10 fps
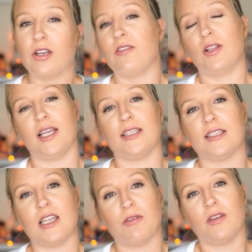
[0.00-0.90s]
If you like
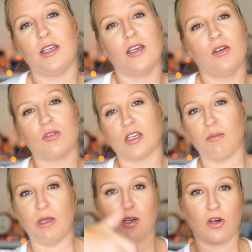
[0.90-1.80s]
these type of videos, give
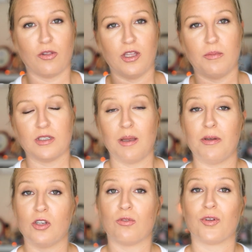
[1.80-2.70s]
me a big old thumbs up
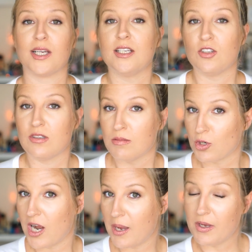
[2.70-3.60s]
and don't forget to
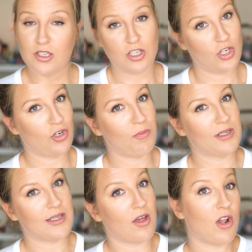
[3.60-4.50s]
subscribe so you don't
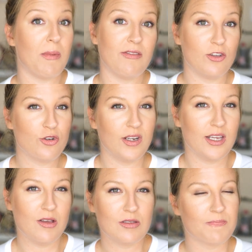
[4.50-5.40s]
miss out on my future
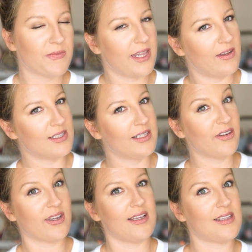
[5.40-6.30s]
videos. And I'll see you
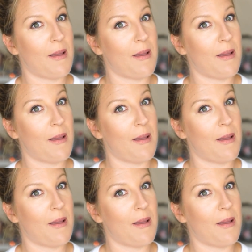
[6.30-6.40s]
later guys.